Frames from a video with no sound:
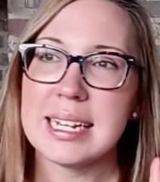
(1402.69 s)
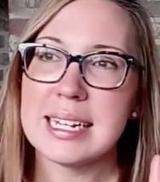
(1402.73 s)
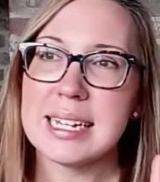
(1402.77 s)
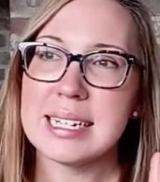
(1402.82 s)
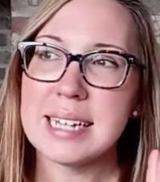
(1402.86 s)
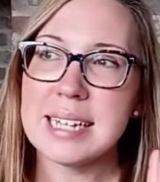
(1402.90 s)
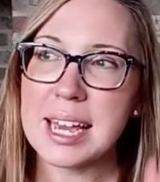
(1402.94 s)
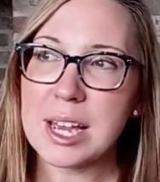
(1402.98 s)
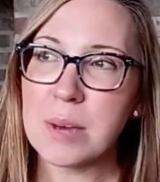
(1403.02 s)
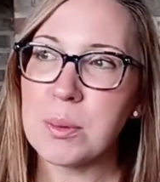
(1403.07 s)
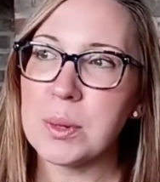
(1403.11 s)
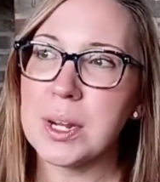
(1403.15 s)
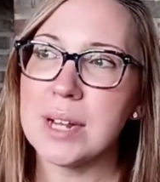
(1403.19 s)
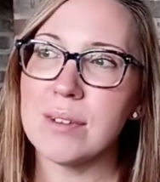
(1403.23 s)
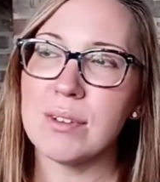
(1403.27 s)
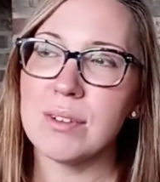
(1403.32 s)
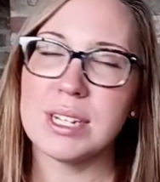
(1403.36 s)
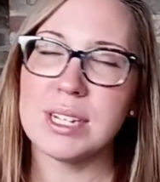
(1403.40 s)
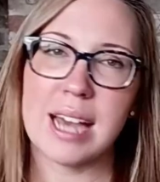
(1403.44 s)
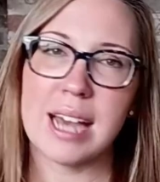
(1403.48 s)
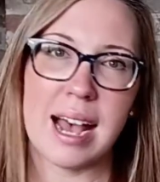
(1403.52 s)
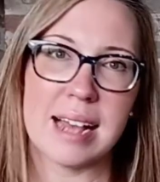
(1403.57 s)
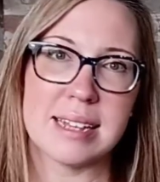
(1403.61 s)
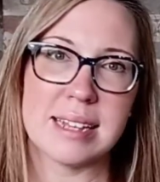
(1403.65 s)
Take whatever
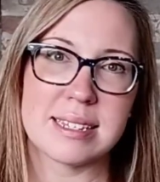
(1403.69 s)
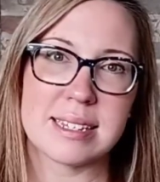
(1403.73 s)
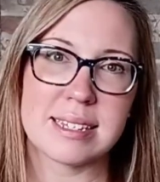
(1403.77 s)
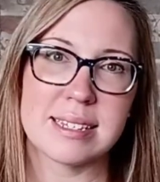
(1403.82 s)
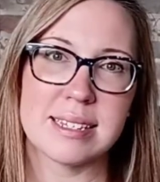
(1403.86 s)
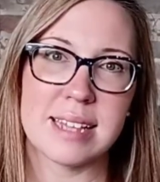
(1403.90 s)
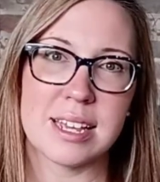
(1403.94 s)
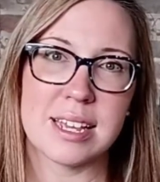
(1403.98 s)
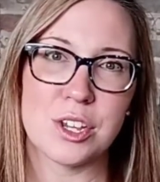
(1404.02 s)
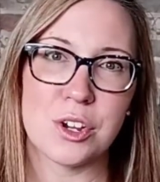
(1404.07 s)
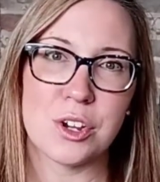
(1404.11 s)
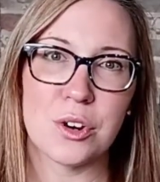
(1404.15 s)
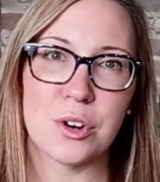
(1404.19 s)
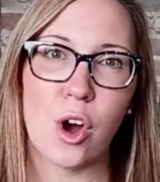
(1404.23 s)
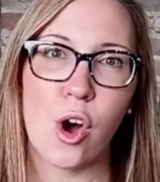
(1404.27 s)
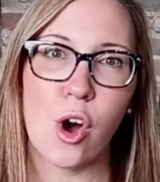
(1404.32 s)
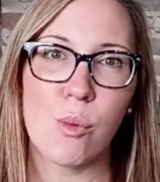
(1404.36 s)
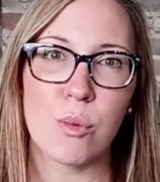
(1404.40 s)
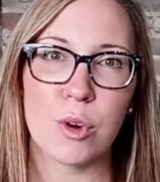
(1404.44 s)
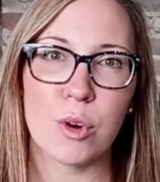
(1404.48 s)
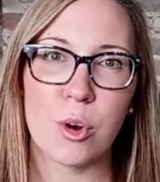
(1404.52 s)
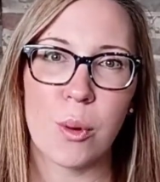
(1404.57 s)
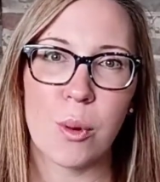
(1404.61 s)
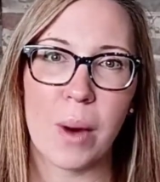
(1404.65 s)
tasks that your
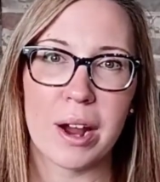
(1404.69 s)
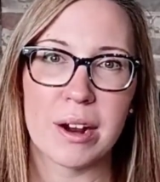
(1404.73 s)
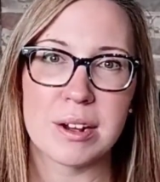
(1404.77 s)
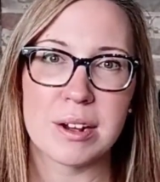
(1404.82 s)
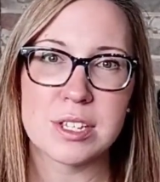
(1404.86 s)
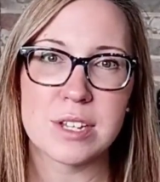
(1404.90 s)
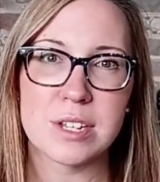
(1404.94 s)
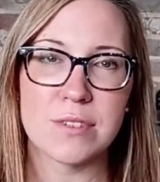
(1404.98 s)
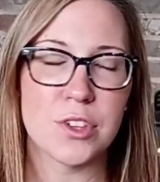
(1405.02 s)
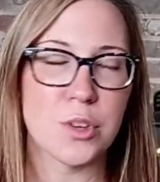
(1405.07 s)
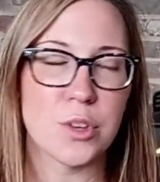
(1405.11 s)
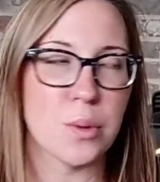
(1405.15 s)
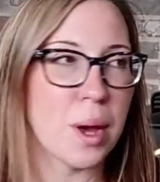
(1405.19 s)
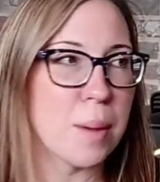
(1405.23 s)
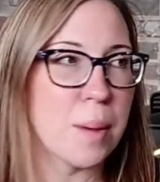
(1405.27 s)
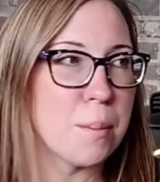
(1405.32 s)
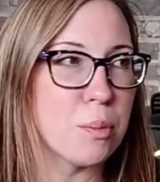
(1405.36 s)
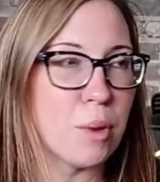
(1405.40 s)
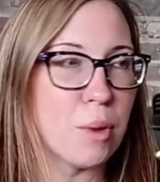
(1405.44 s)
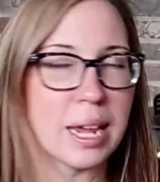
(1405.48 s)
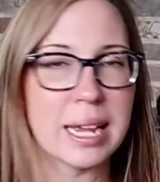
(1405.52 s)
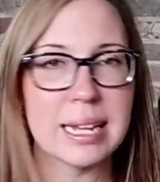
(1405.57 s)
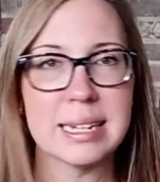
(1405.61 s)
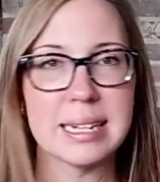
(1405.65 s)
home requires of you and
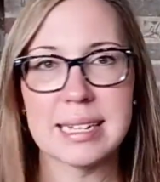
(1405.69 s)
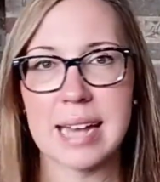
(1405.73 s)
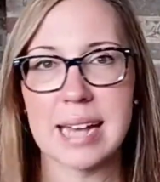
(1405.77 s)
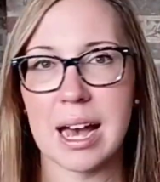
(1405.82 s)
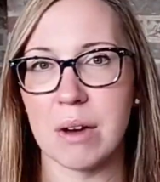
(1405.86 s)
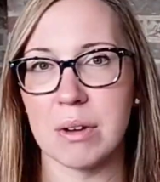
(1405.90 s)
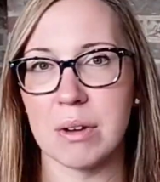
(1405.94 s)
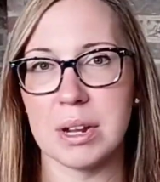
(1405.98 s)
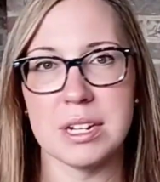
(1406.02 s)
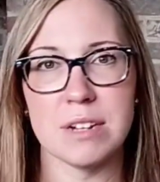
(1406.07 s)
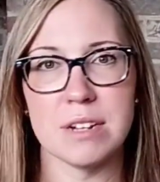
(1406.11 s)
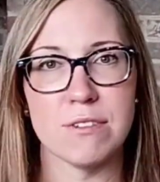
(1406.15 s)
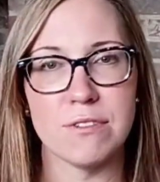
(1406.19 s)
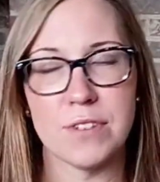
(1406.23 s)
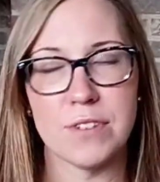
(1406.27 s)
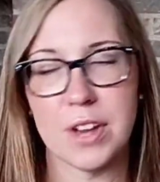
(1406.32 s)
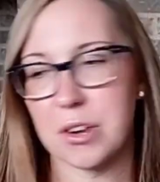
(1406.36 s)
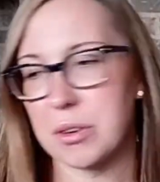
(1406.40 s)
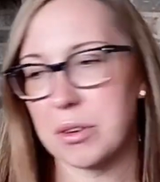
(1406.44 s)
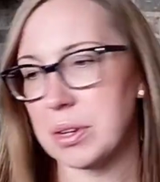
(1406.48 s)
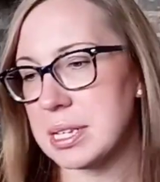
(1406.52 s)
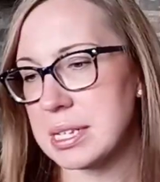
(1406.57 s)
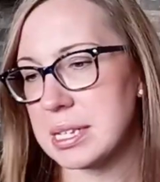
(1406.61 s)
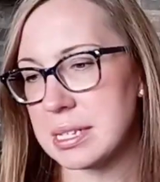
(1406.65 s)
break it down into
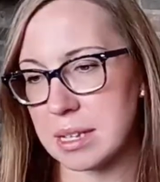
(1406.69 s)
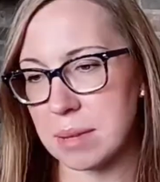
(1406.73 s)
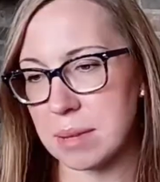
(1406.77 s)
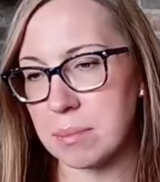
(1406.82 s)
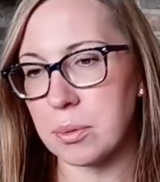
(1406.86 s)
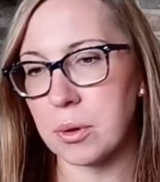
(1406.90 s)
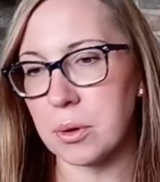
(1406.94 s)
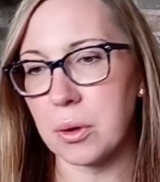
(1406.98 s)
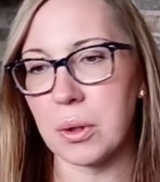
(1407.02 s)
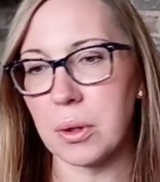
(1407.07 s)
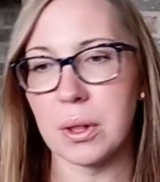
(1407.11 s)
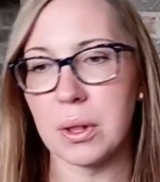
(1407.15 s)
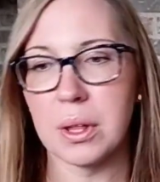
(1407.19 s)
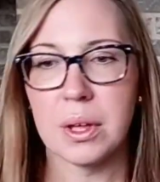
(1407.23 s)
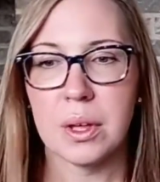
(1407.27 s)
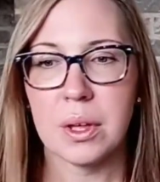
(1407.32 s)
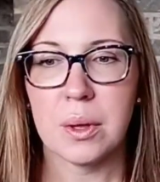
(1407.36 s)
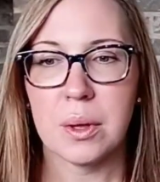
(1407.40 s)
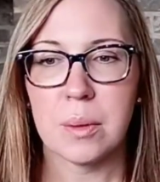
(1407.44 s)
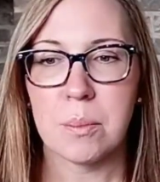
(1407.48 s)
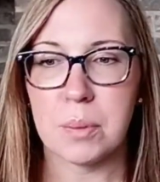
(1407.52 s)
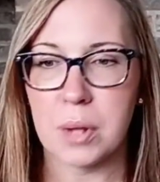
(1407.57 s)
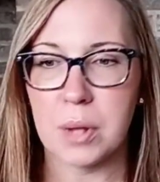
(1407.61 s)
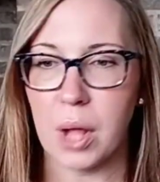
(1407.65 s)
very simple
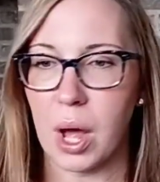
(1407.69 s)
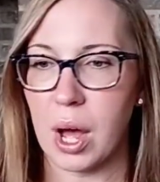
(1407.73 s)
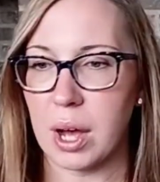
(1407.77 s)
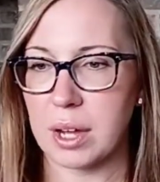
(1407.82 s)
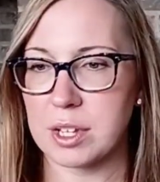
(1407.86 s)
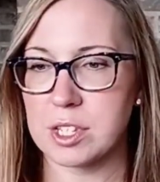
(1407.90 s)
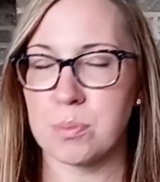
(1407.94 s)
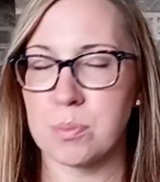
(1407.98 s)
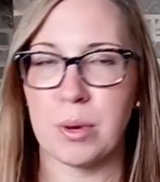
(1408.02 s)
blocks.